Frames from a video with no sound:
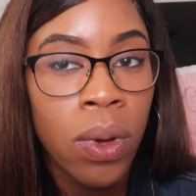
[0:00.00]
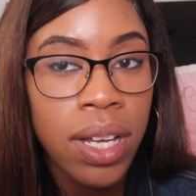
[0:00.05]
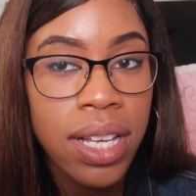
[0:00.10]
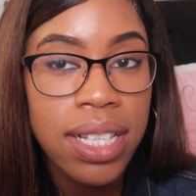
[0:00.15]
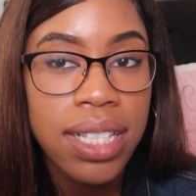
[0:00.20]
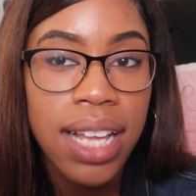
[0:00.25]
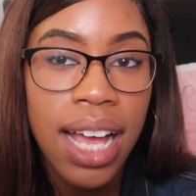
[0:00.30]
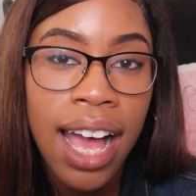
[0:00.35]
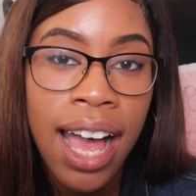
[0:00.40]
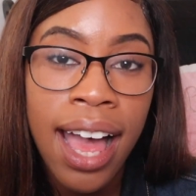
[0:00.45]

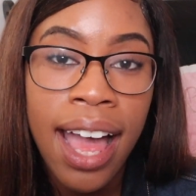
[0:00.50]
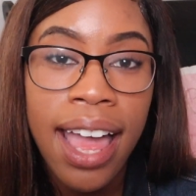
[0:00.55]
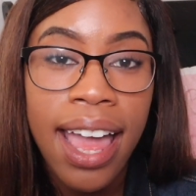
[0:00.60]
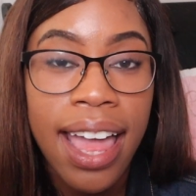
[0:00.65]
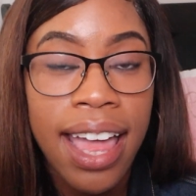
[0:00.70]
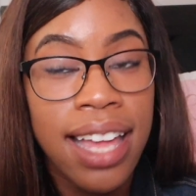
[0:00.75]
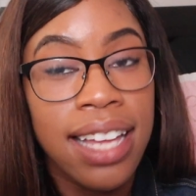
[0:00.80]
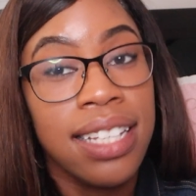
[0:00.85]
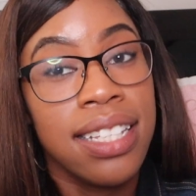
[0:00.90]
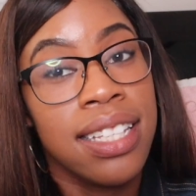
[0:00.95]
Was I
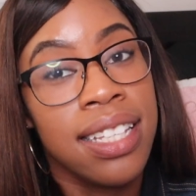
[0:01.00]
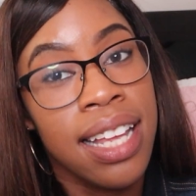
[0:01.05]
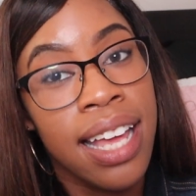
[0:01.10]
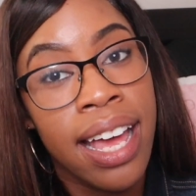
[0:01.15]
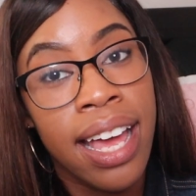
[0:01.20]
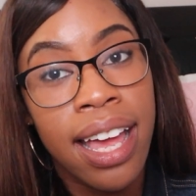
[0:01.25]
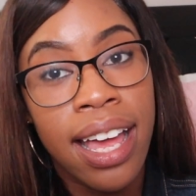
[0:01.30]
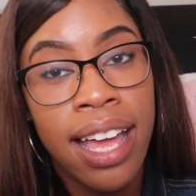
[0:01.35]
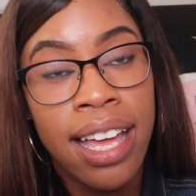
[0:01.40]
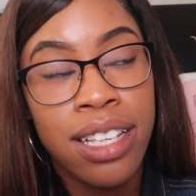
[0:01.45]
as
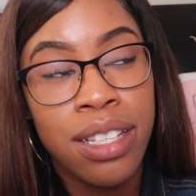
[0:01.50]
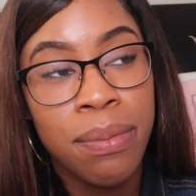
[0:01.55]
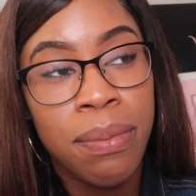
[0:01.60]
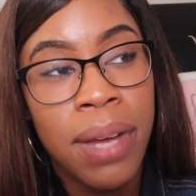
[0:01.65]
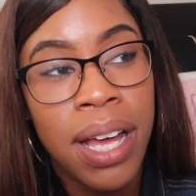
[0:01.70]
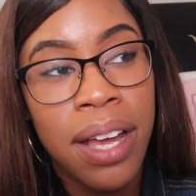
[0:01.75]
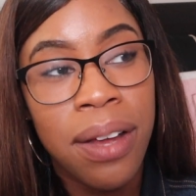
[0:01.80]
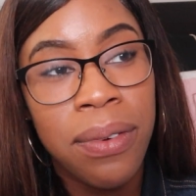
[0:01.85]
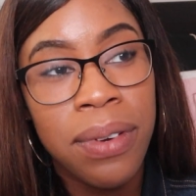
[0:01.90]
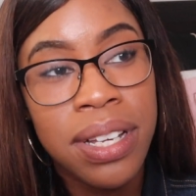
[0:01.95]
sad as
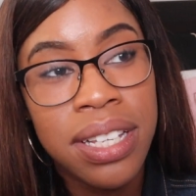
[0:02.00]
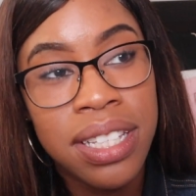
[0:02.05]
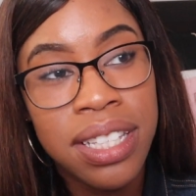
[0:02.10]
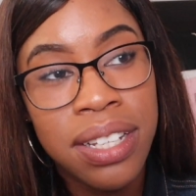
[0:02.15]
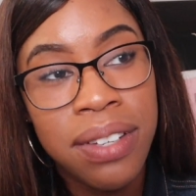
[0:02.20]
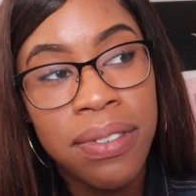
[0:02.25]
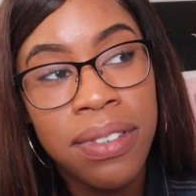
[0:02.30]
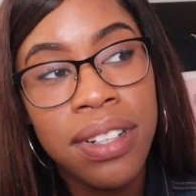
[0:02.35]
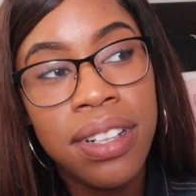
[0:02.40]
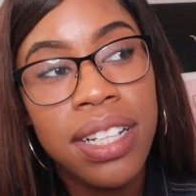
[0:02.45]
my
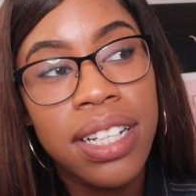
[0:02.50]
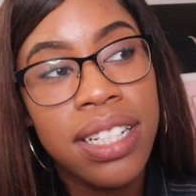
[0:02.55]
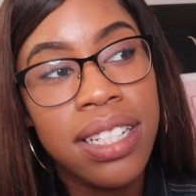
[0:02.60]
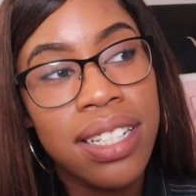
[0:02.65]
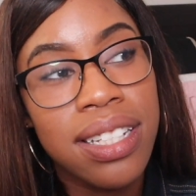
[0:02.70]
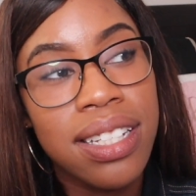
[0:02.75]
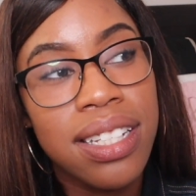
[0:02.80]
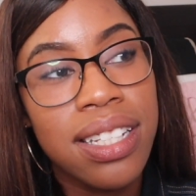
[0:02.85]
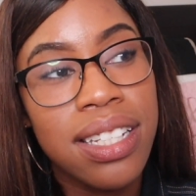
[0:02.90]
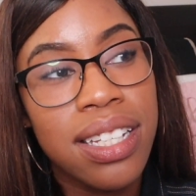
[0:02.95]
recent
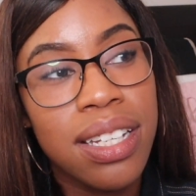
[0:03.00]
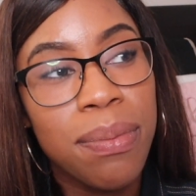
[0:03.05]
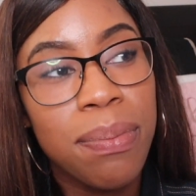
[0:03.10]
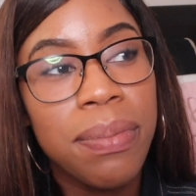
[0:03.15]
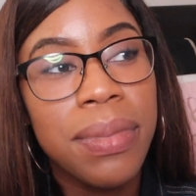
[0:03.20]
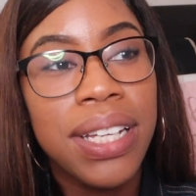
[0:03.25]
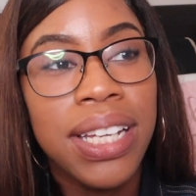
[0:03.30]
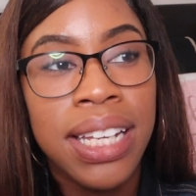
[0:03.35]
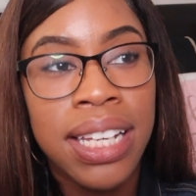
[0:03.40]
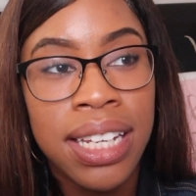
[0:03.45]
relationship
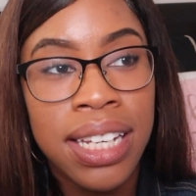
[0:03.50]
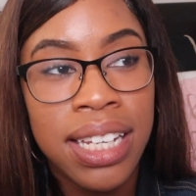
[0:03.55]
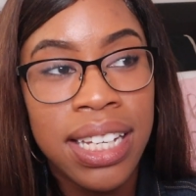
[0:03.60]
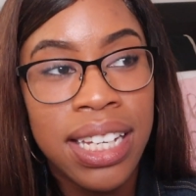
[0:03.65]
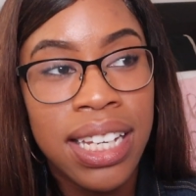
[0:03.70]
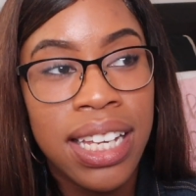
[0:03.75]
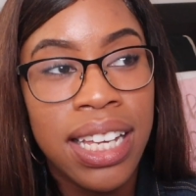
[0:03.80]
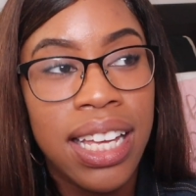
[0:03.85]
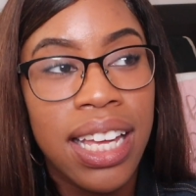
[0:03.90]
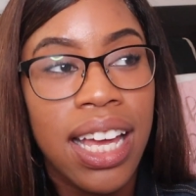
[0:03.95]

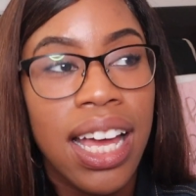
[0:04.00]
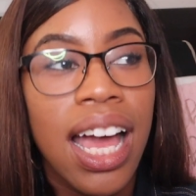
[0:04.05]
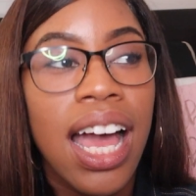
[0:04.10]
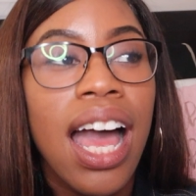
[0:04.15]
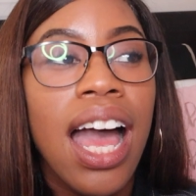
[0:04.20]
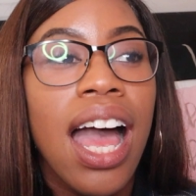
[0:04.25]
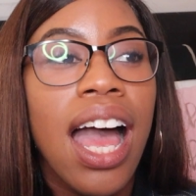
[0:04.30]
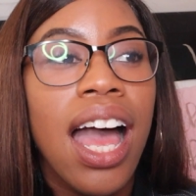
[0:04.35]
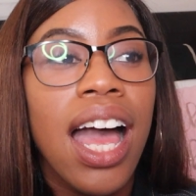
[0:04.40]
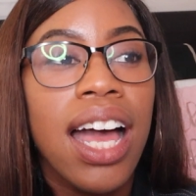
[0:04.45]
ending
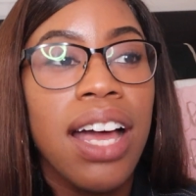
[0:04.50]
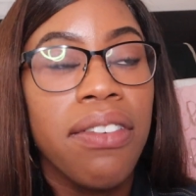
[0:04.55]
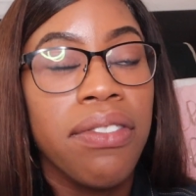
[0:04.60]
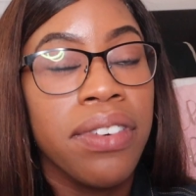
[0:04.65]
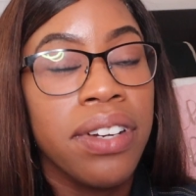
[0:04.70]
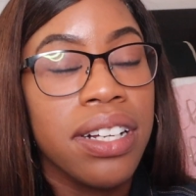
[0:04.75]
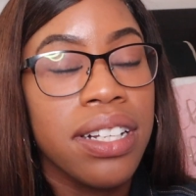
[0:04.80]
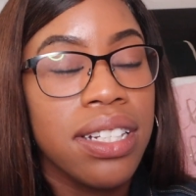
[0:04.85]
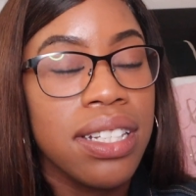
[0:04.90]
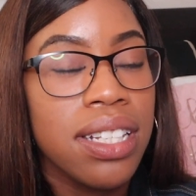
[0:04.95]

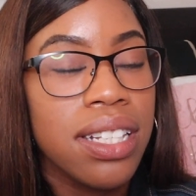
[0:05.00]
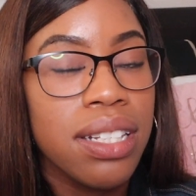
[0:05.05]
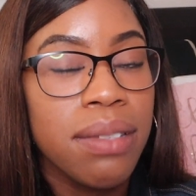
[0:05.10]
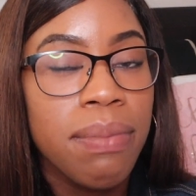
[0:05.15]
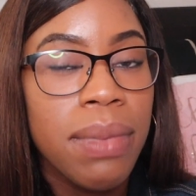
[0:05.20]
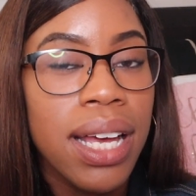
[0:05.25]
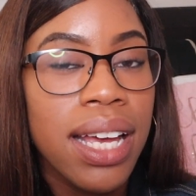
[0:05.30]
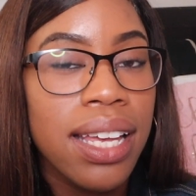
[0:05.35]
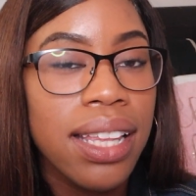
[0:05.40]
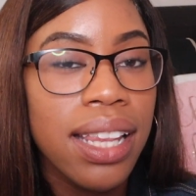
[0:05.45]
versus
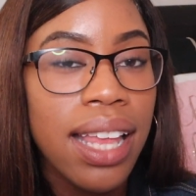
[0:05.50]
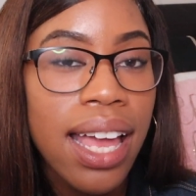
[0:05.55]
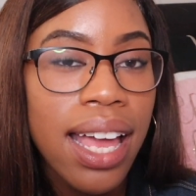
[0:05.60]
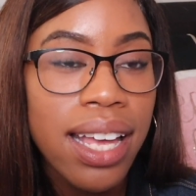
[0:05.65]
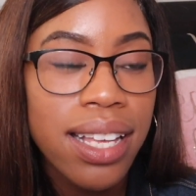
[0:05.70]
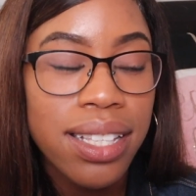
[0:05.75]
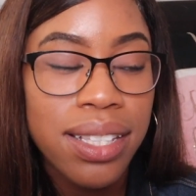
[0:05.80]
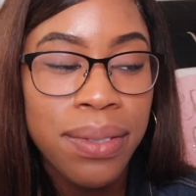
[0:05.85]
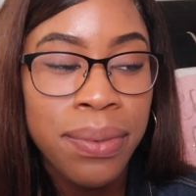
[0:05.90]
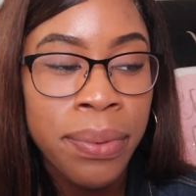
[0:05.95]
my
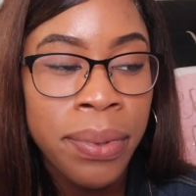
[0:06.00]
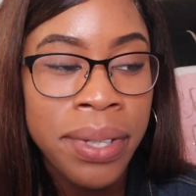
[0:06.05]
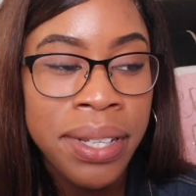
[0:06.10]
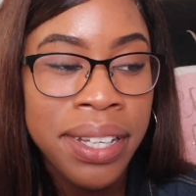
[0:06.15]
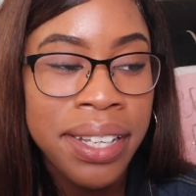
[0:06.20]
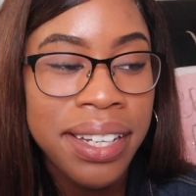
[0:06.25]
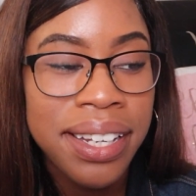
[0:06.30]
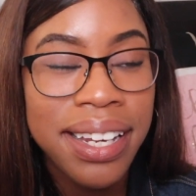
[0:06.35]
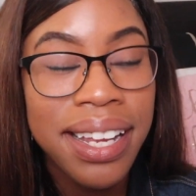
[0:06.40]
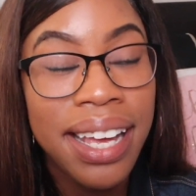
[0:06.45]
last
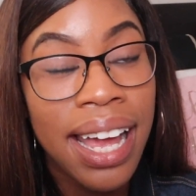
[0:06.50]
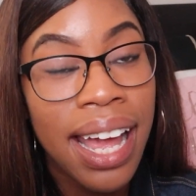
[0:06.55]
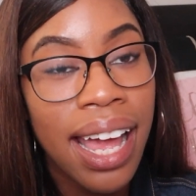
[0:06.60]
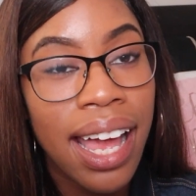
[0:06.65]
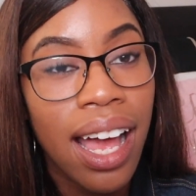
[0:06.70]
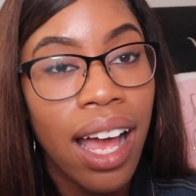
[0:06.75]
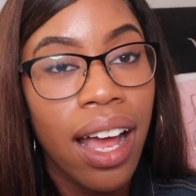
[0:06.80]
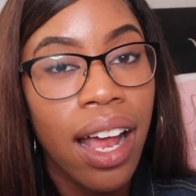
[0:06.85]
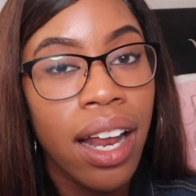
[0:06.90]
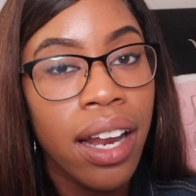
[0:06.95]
one?
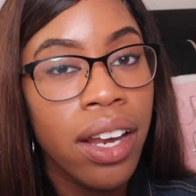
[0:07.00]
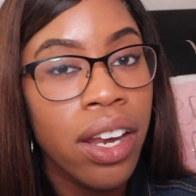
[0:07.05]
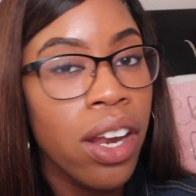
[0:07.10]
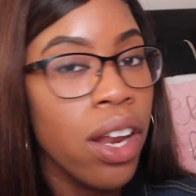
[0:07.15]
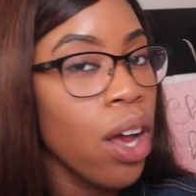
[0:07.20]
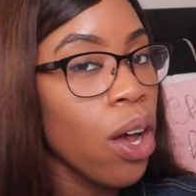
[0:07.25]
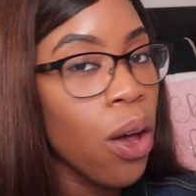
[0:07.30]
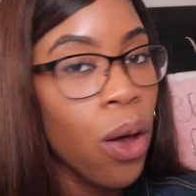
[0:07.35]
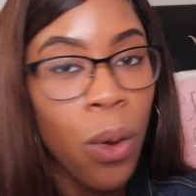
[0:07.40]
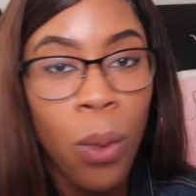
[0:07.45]

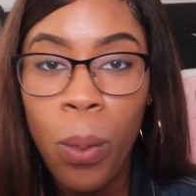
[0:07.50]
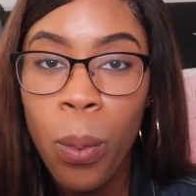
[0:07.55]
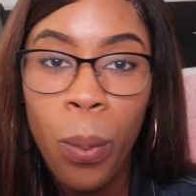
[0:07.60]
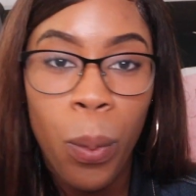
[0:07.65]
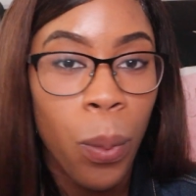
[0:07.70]
No.